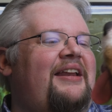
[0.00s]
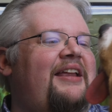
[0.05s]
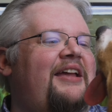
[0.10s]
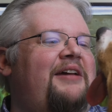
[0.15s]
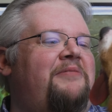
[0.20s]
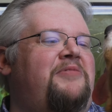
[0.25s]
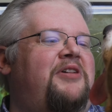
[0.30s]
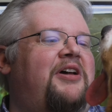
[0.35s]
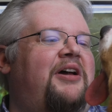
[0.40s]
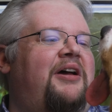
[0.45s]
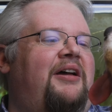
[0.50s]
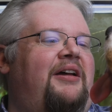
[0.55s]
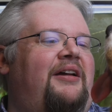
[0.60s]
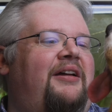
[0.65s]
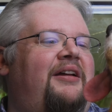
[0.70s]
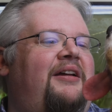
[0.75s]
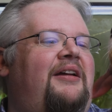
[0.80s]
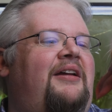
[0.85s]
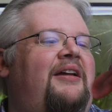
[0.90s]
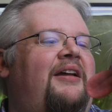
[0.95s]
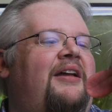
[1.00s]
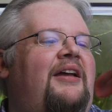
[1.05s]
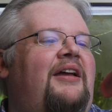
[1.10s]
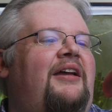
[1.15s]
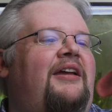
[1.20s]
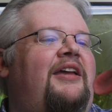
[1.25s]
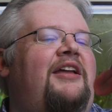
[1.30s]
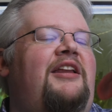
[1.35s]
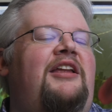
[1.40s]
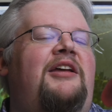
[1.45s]
him to,
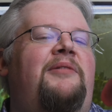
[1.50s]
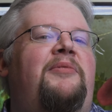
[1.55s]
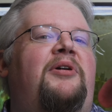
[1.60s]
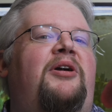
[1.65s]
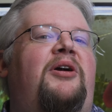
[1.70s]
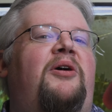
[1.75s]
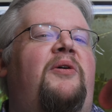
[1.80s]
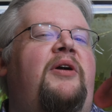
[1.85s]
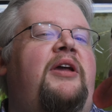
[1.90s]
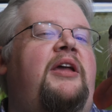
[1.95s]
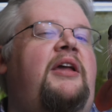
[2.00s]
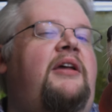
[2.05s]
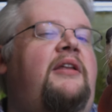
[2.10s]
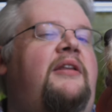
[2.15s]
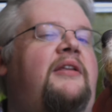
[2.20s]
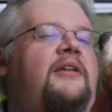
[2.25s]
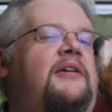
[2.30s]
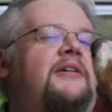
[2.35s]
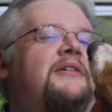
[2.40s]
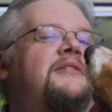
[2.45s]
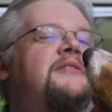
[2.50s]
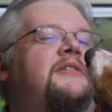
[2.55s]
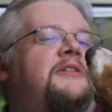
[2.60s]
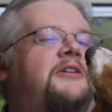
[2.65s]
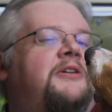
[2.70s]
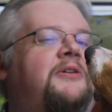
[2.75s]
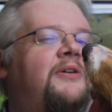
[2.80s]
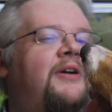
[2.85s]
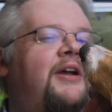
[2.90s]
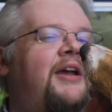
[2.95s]
getting him to go in his
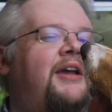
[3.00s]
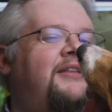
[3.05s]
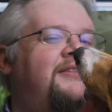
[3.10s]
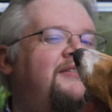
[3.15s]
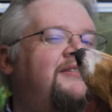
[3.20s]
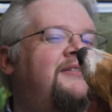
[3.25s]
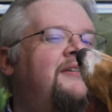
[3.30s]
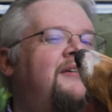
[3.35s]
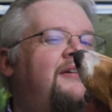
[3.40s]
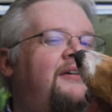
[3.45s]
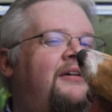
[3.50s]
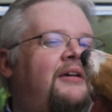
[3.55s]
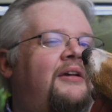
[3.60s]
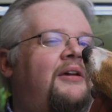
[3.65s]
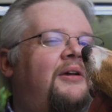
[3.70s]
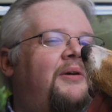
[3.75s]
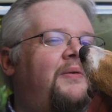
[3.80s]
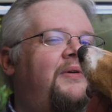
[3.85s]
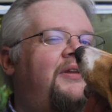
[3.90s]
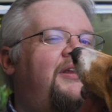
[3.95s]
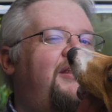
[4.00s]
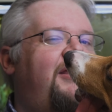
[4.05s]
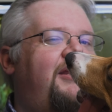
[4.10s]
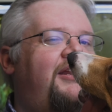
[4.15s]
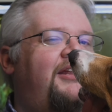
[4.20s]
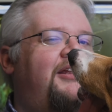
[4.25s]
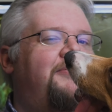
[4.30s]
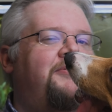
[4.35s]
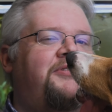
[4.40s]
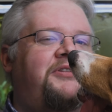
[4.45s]
crate when you
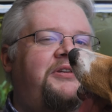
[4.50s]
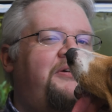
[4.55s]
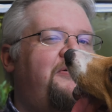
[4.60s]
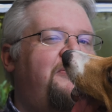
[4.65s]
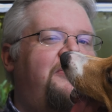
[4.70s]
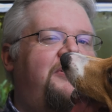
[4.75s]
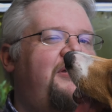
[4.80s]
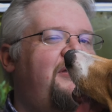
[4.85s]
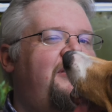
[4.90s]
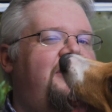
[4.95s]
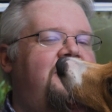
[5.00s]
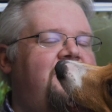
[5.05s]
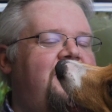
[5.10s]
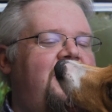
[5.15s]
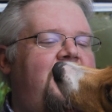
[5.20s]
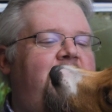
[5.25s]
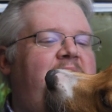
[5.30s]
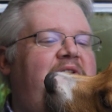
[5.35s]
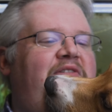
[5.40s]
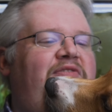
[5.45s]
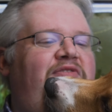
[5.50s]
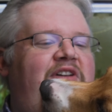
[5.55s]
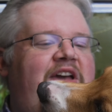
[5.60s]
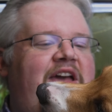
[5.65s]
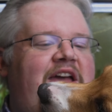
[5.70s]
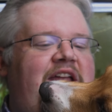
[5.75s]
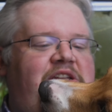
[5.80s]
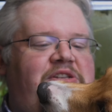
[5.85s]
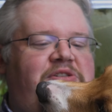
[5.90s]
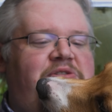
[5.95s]
need him to. He's not a big
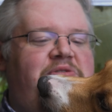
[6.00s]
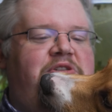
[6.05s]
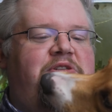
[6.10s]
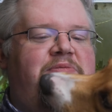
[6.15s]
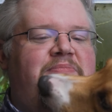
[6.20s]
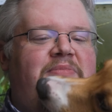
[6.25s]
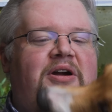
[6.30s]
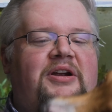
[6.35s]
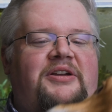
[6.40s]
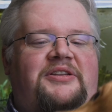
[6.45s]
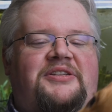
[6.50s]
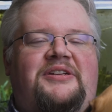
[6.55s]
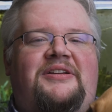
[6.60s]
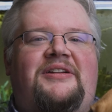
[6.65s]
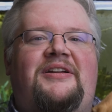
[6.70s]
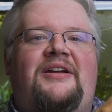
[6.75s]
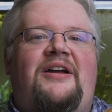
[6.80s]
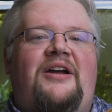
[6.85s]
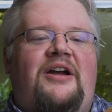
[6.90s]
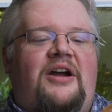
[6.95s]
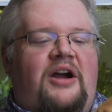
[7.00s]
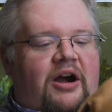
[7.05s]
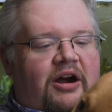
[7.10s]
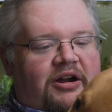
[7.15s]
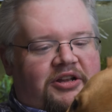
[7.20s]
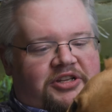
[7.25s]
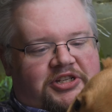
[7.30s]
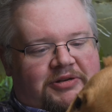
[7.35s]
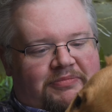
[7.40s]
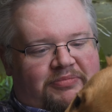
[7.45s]
fan. He's too smart.
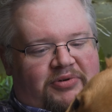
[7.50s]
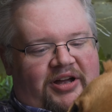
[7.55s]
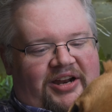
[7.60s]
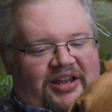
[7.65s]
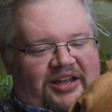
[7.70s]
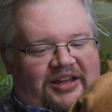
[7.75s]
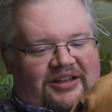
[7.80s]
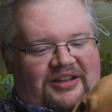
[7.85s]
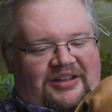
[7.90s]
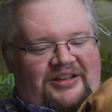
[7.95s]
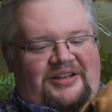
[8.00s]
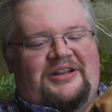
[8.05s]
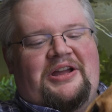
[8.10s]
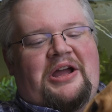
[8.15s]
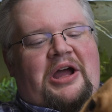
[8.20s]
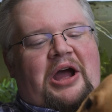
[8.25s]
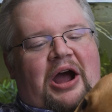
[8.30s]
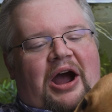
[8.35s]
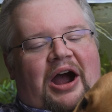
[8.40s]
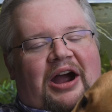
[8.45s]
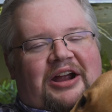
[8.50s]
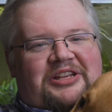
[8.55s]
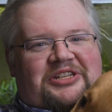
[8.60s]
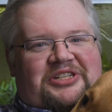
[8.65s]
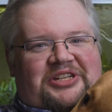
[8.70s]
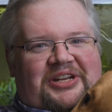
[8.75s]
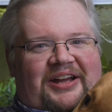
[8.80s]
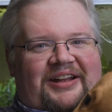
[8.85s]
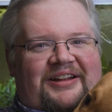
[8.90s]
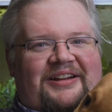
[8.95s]
Aren't you, buddy?
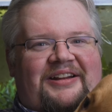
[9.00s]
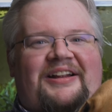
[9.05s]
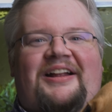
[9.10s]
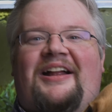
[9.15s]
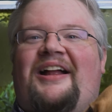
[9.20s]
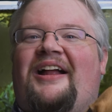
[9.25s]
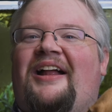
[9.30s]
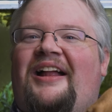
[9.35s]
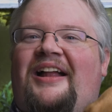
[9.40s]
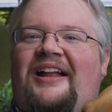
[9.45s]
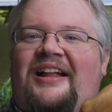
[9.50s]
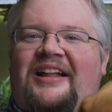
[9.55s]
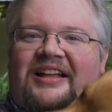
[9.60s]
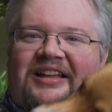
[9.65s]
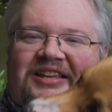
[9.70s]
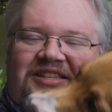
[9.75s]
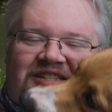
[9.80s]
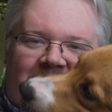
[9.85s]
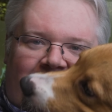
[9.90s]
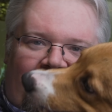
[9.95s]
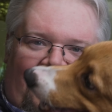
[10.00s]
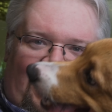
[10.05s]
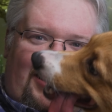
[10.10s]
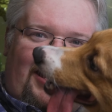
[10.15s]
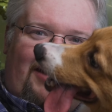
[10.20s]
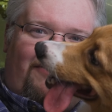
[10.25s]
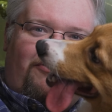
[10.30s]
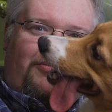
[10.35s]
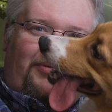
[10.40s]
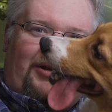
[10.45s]
Aren't you? Say bye to
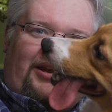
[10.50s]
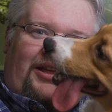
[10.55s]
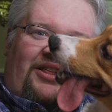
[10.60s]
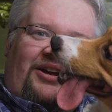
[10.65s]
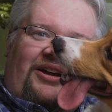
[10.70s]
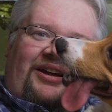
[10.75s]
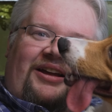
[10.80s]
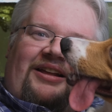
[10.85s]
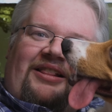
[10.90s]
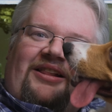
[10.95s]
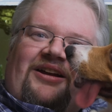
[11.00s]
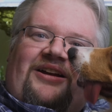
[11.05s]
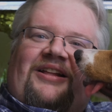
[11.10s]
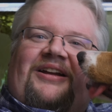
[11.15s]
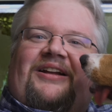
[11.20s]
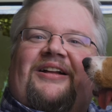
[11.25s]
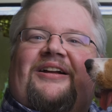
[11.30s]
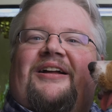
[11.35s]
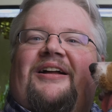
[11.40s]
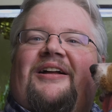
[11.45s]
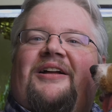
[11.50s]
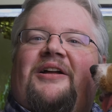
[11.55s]
everybody. Look, look, look, look.